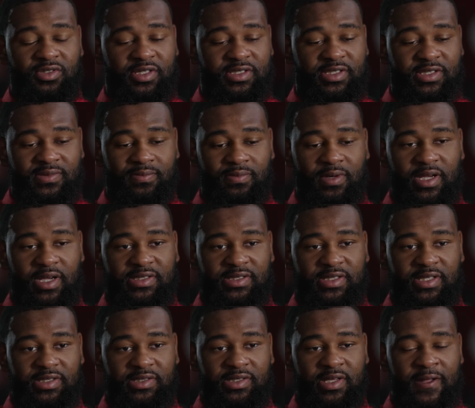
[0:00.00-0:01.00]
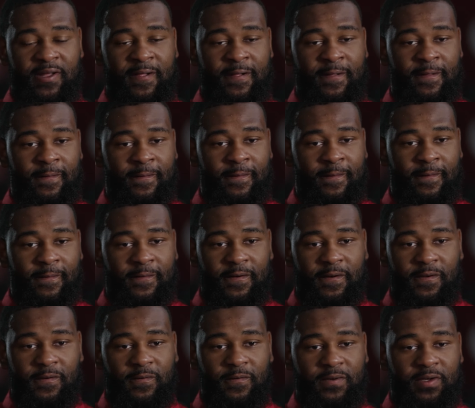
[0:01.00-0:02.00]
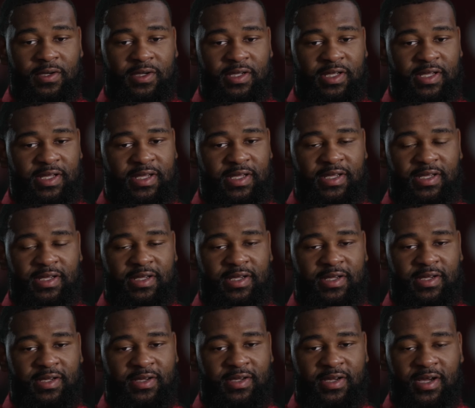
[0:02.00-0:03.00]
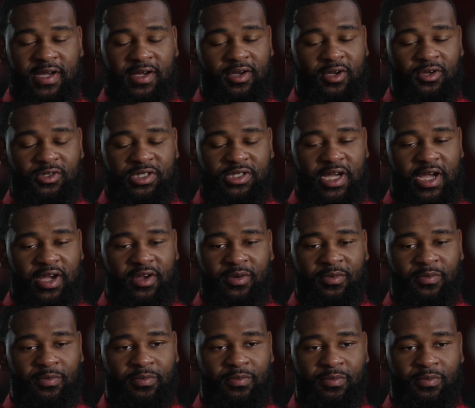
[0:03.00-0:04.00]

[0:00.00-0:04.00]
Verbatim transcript: trust his process. You know, he, Coach Cochran,